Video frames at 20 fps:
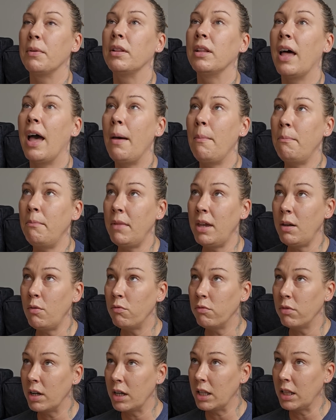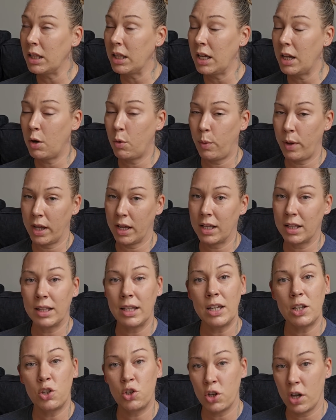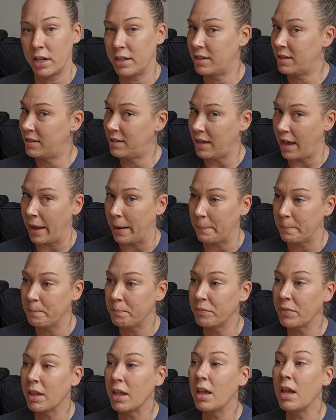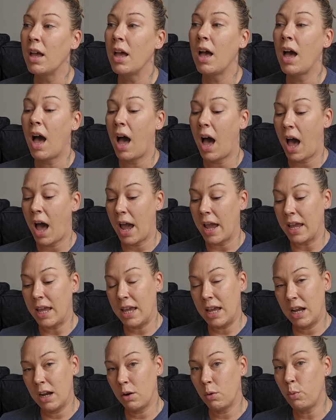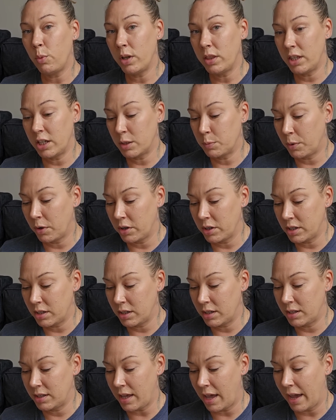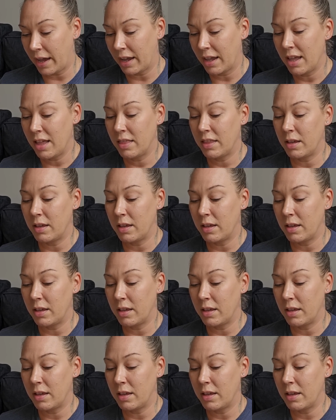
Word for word: Let me really quickly just say I hear what this person is saying.